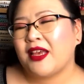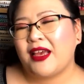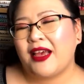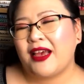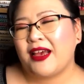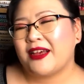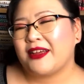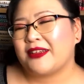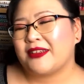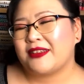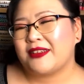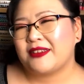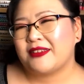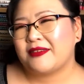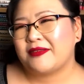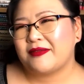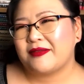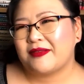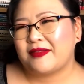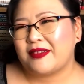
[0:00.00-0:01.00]
And
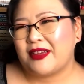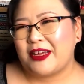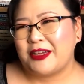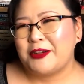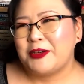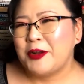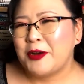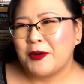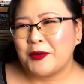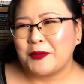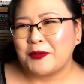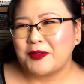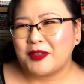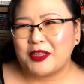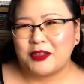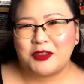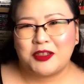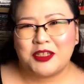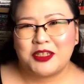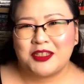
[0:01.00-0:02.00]
I don't know,
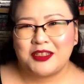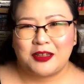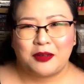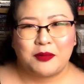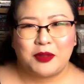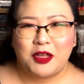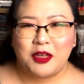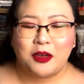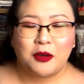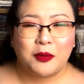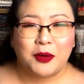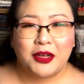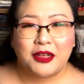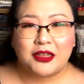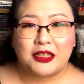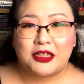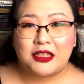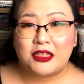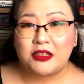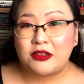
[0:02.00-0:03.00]
there's just something about
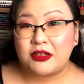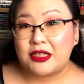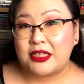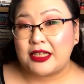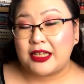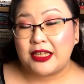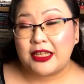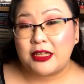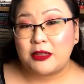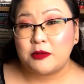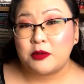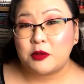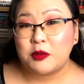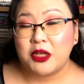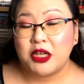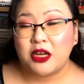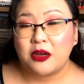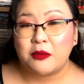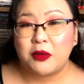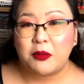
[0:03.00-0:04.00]
this series that keeps me
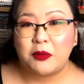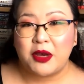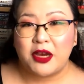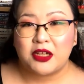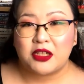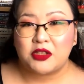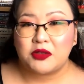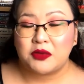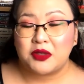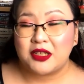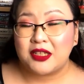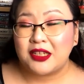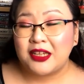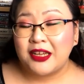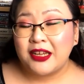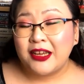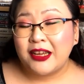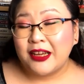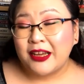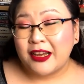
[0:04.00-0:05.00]
coming back to it,
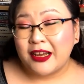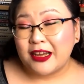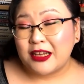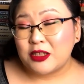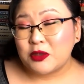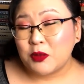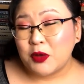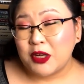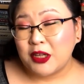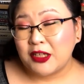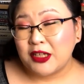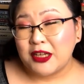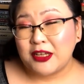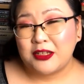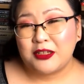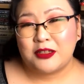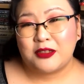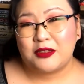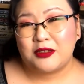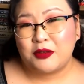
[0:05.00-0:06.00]
as well
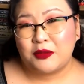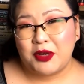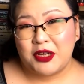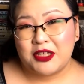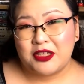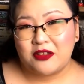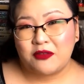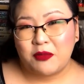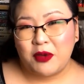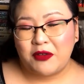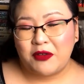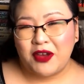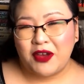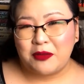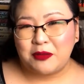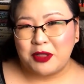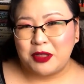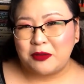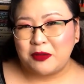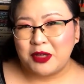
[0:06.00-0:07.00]
as the rest of my
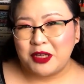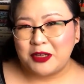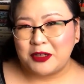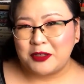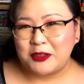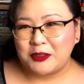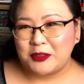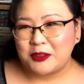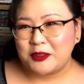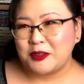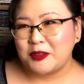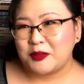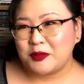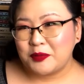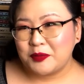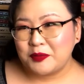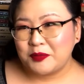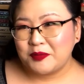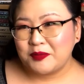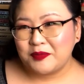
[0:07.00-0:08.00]
family, because,
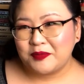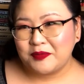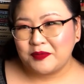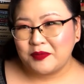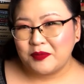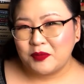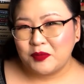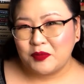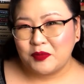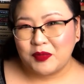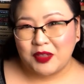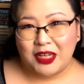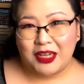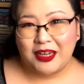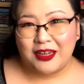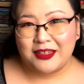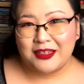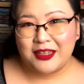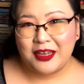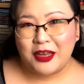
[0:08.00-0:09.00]

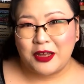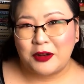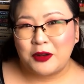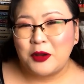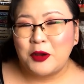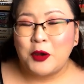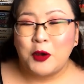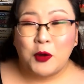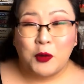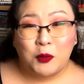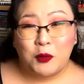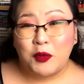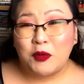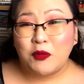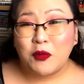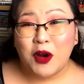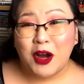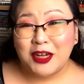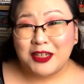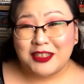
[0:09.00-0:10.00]
like I said, we
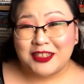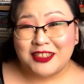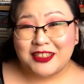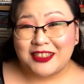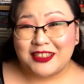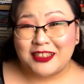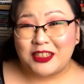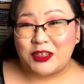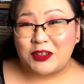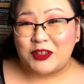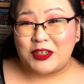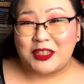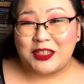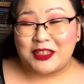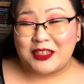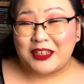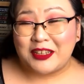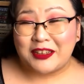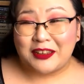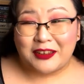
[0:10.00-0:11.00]
watched this
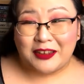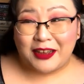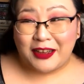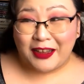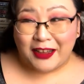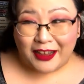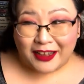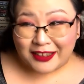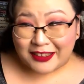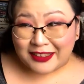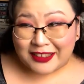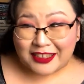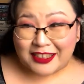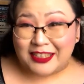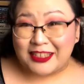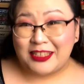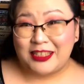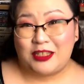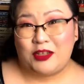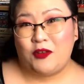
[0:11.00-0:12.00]
series at
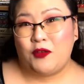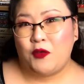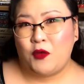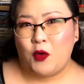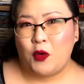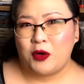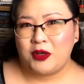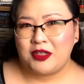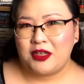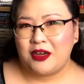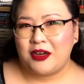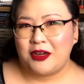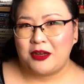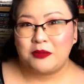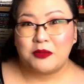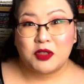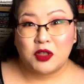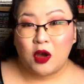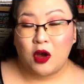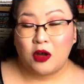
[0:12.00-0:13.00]
least four
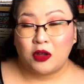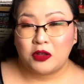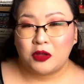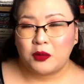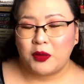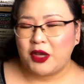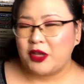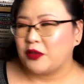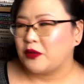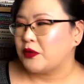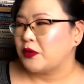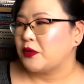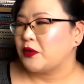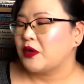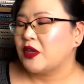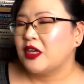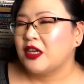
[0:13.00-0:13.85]
times all the way through.